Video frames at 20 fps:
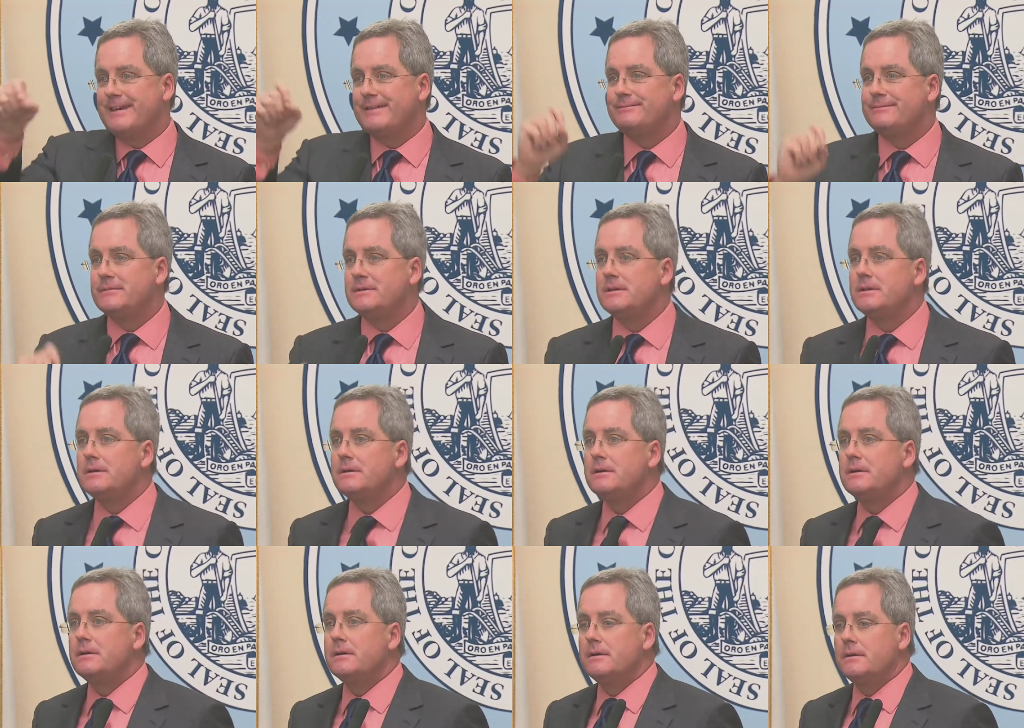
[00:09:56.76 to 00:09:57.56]

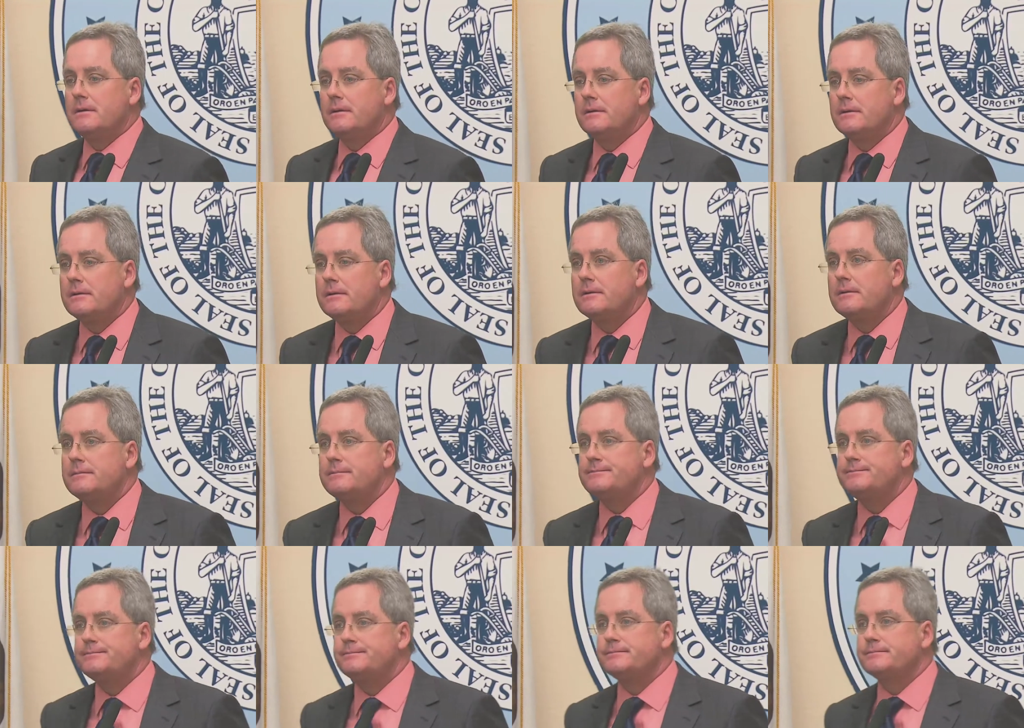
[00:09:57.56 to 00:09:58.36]

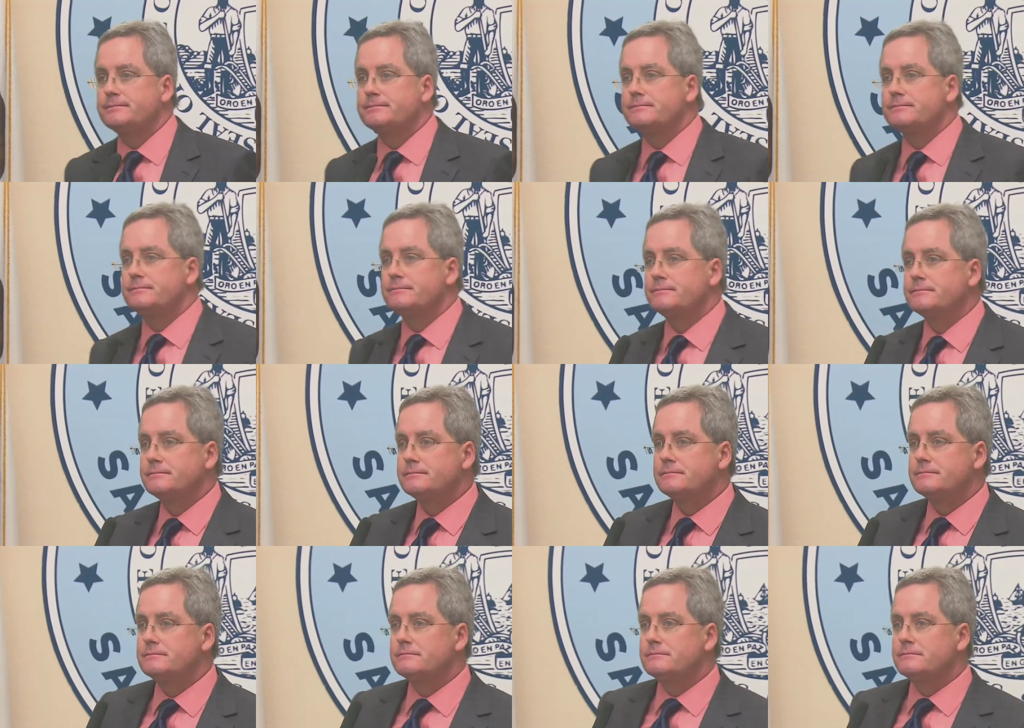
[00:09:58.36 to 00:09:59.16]

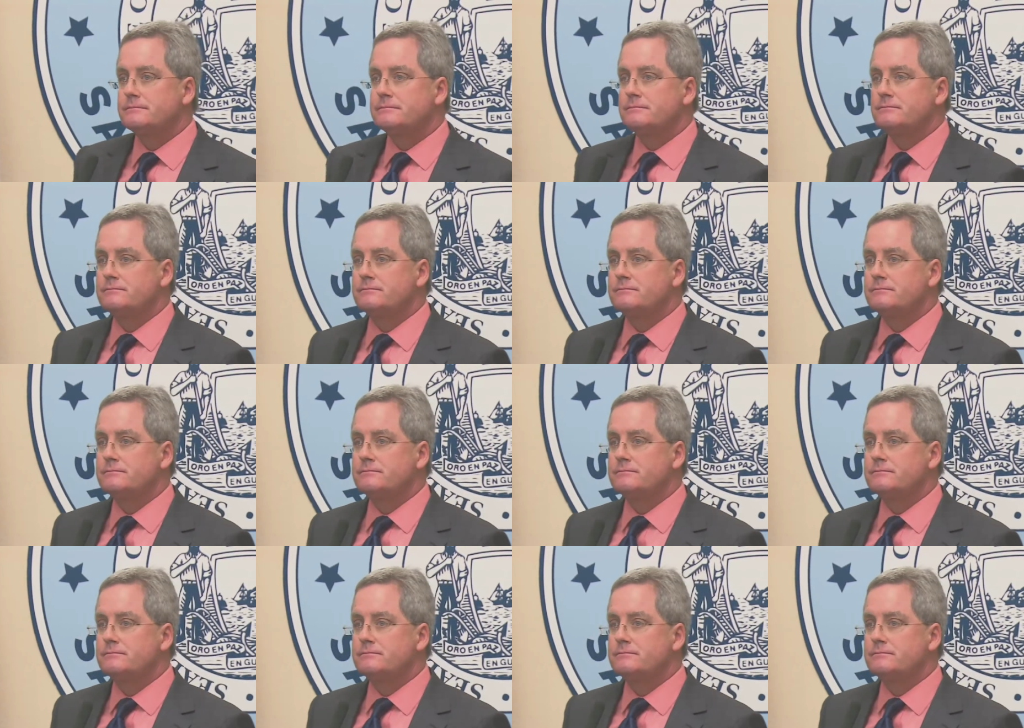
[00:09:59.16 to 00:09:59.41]
Nobody speaks.